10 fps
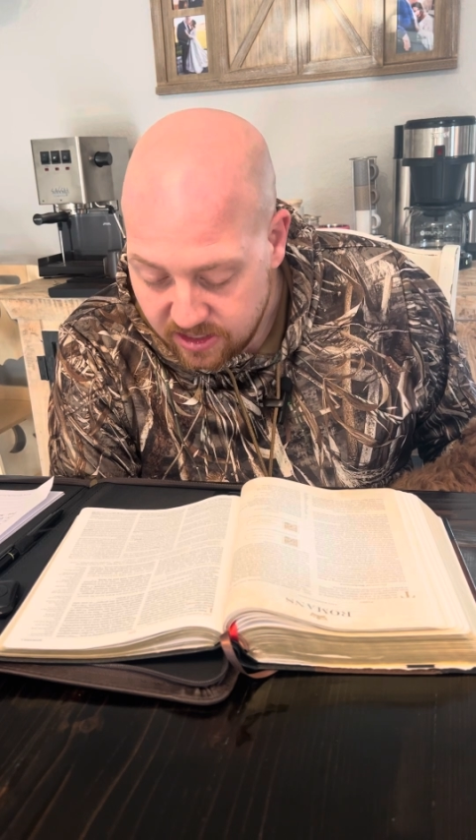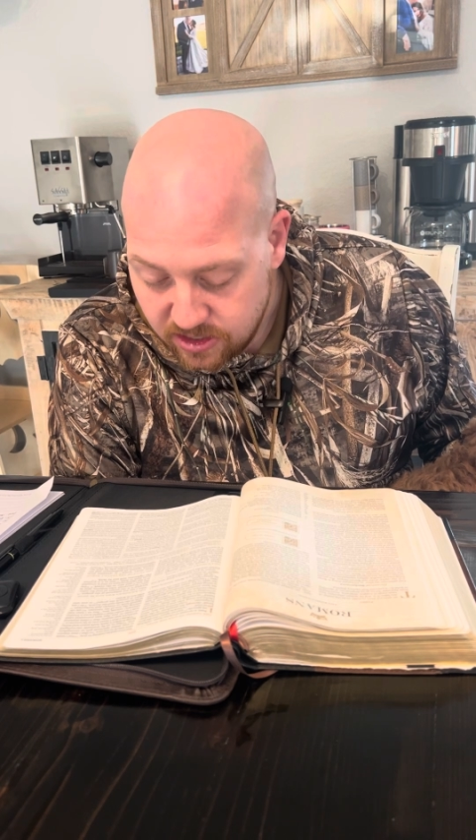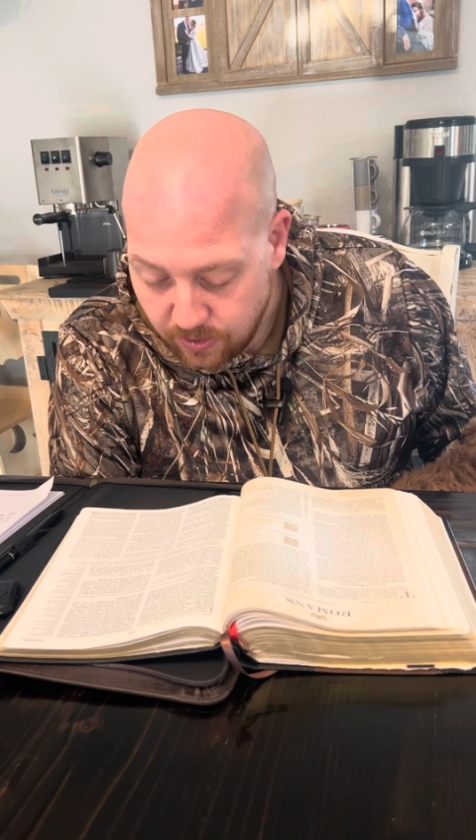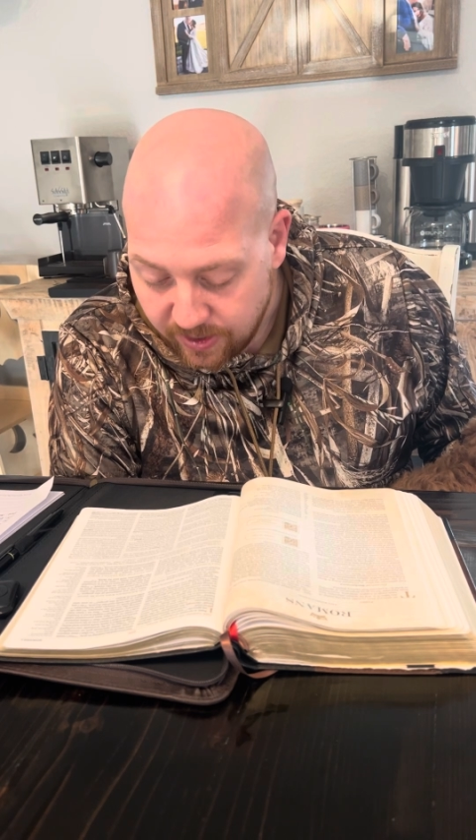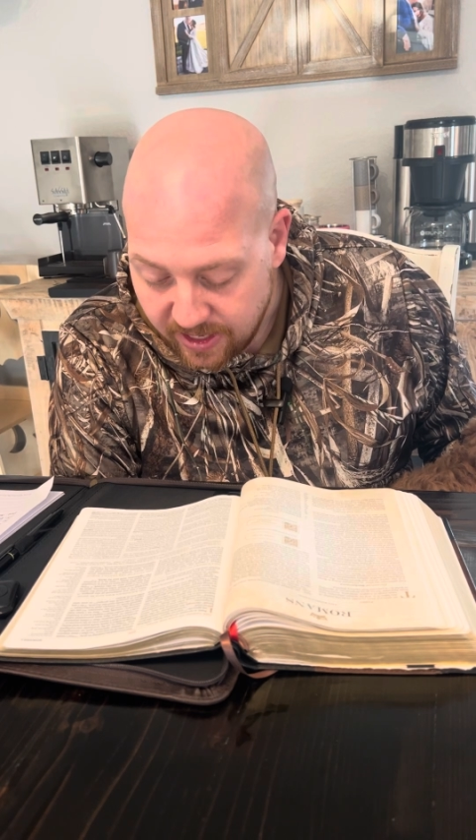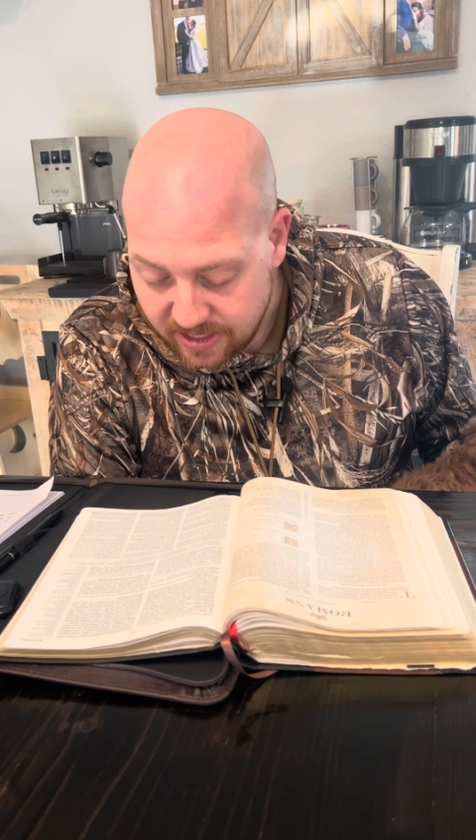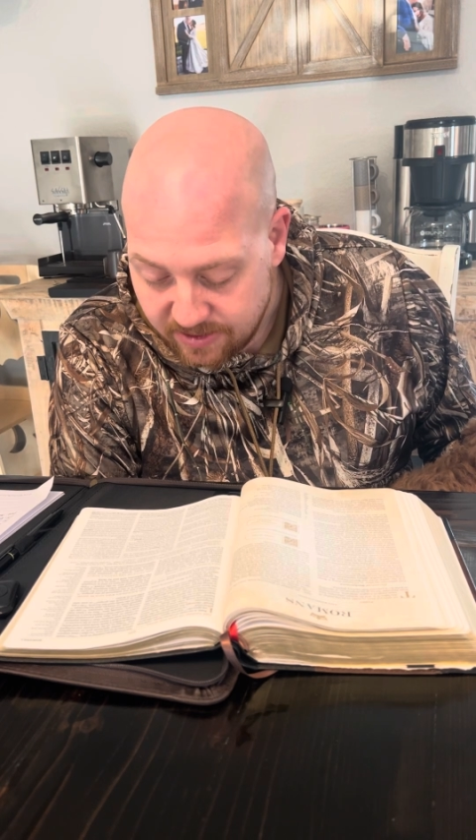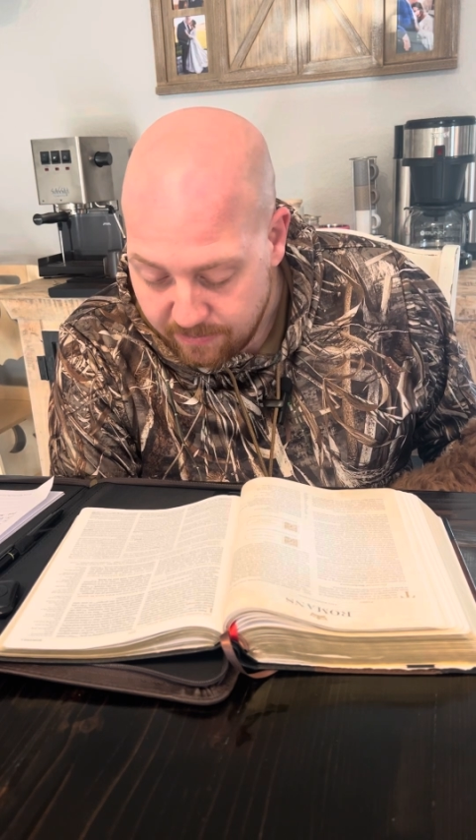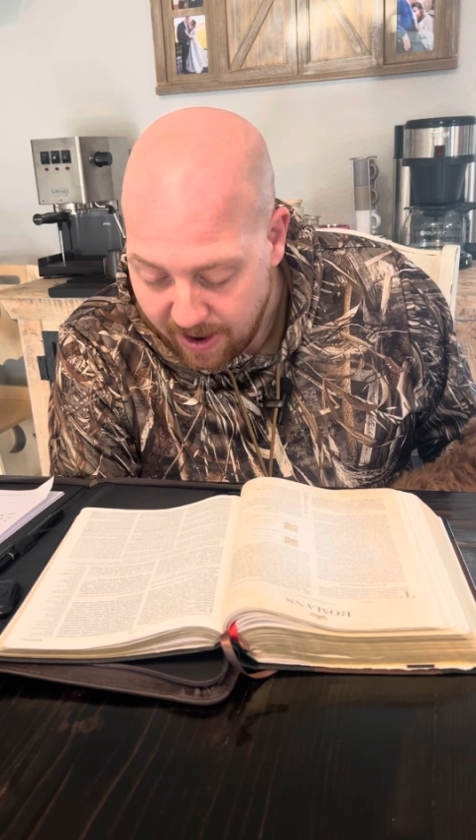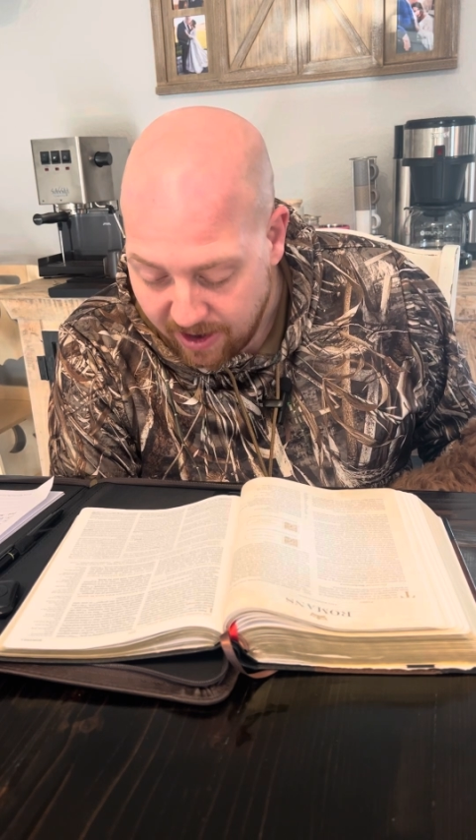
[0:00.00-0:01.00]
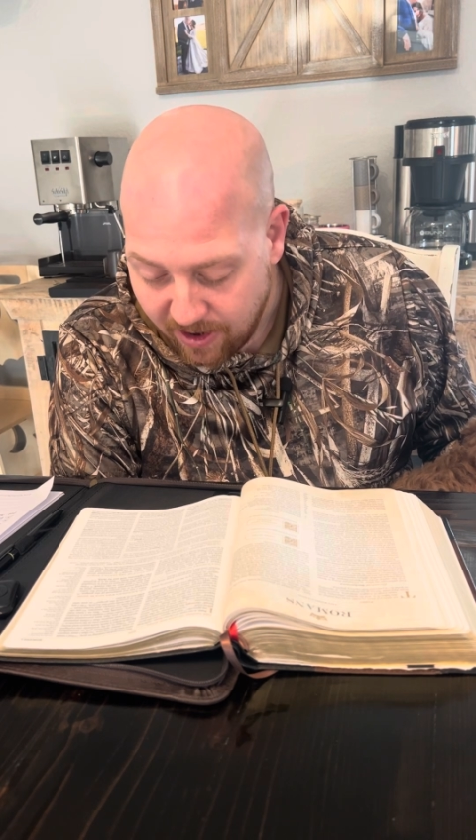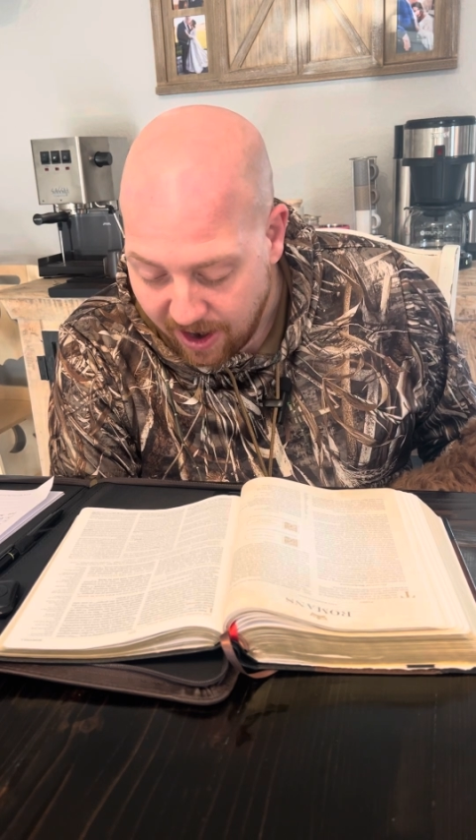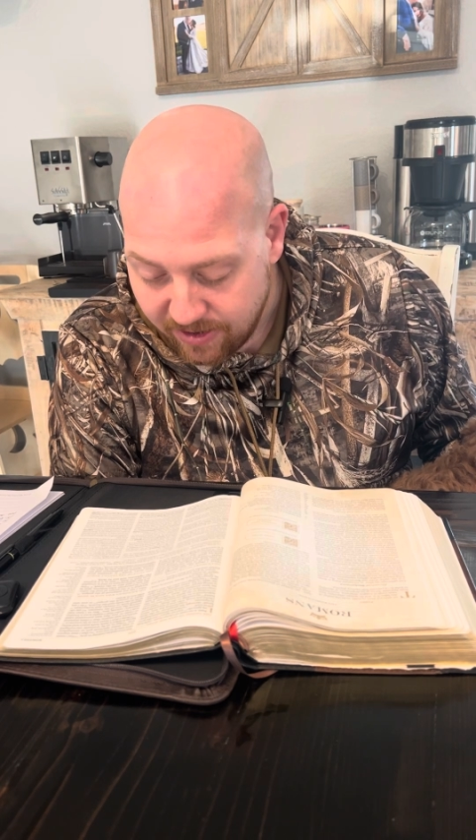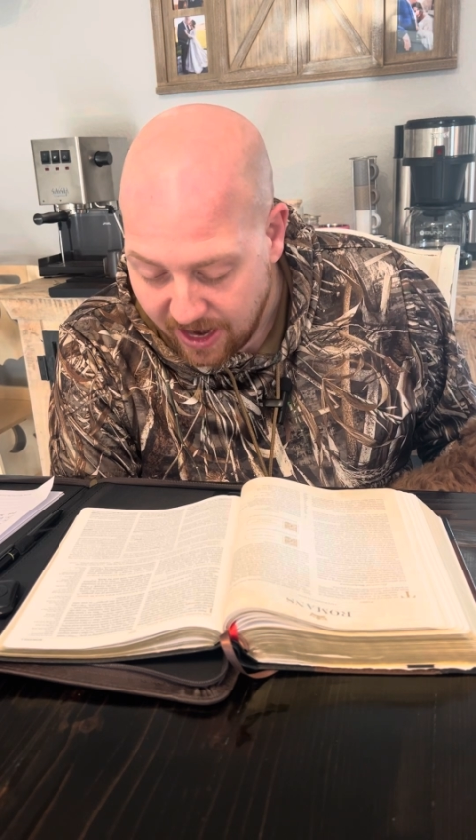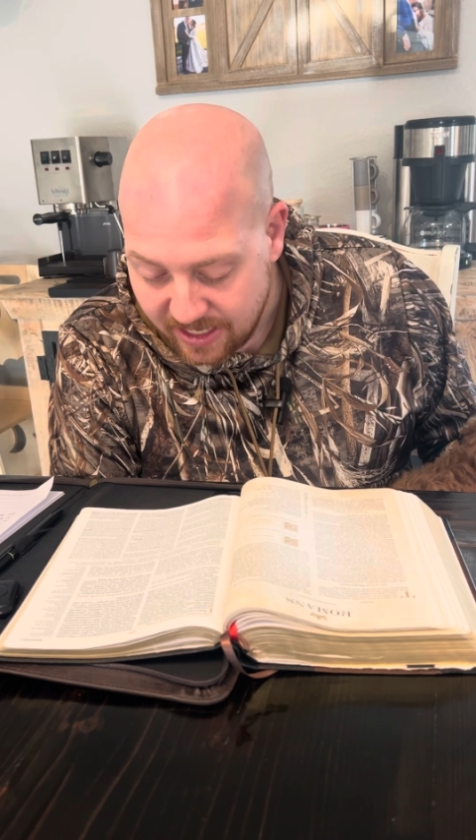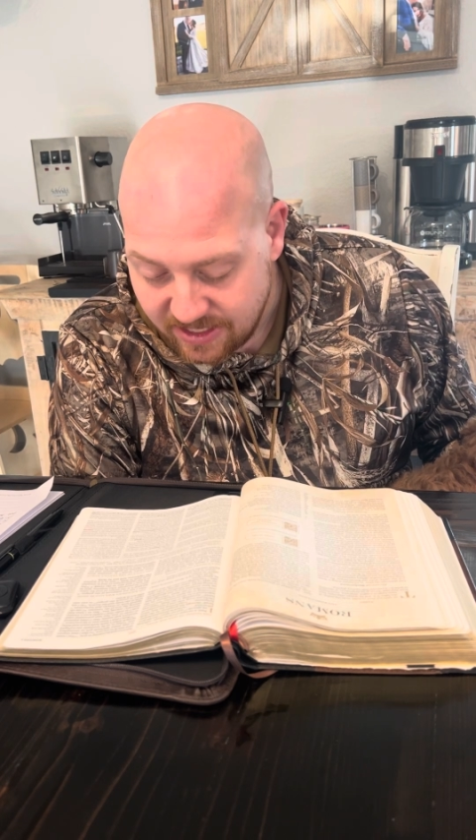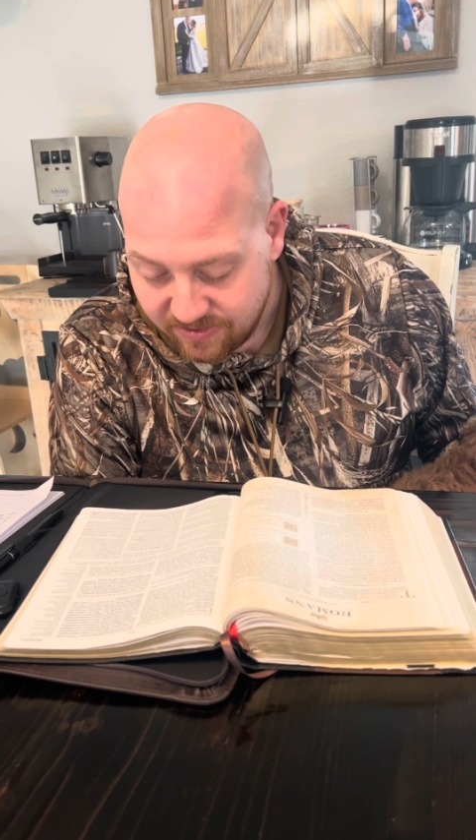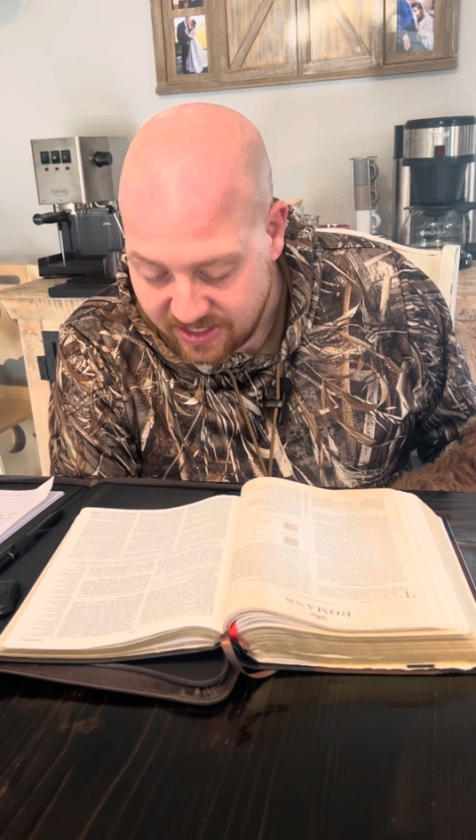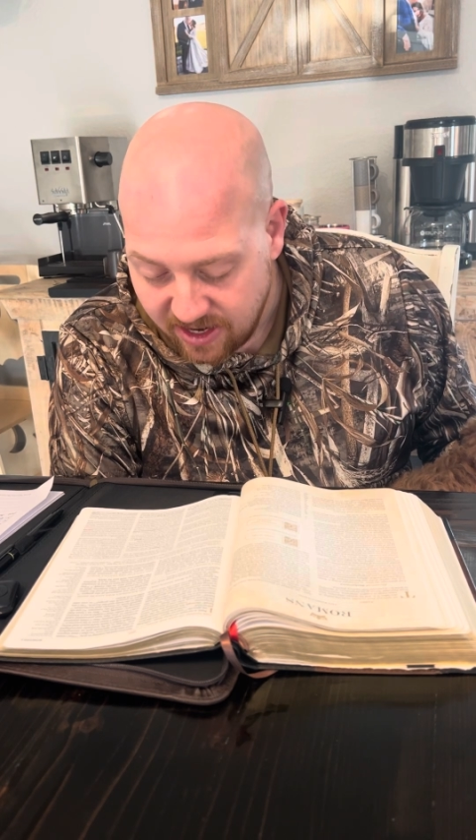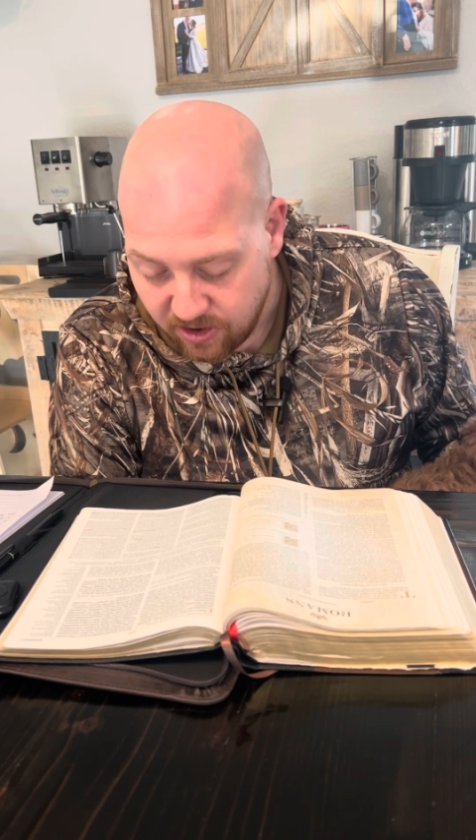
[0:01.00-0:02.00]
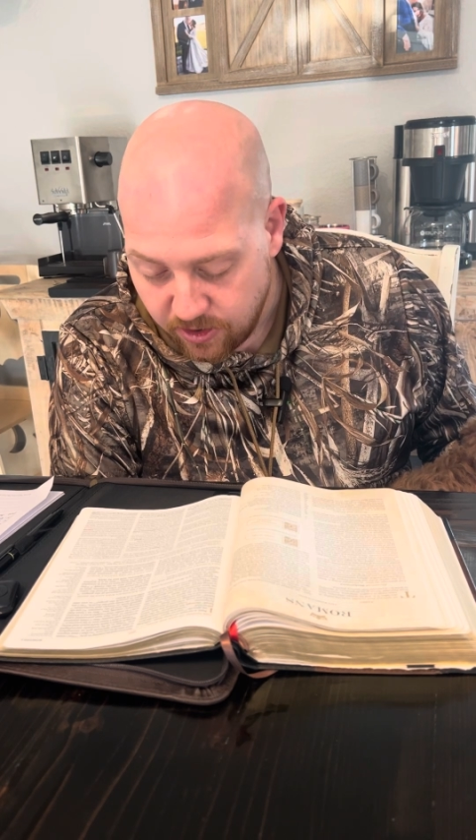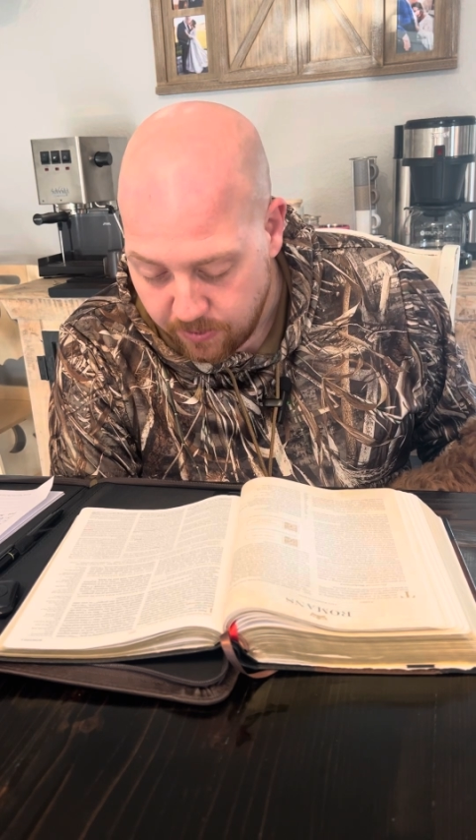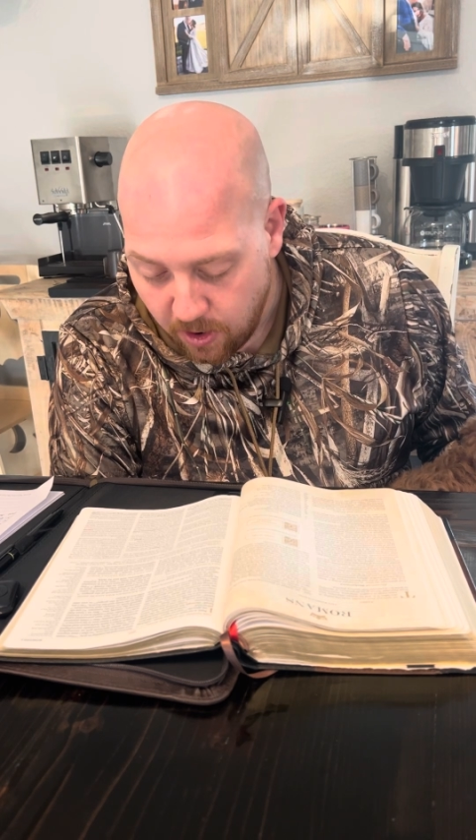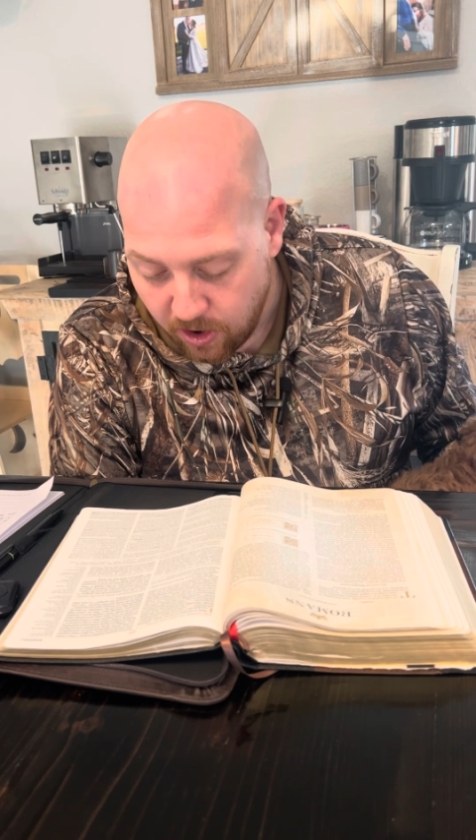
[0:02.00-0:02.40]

So it doesn't matter how nice of sinner you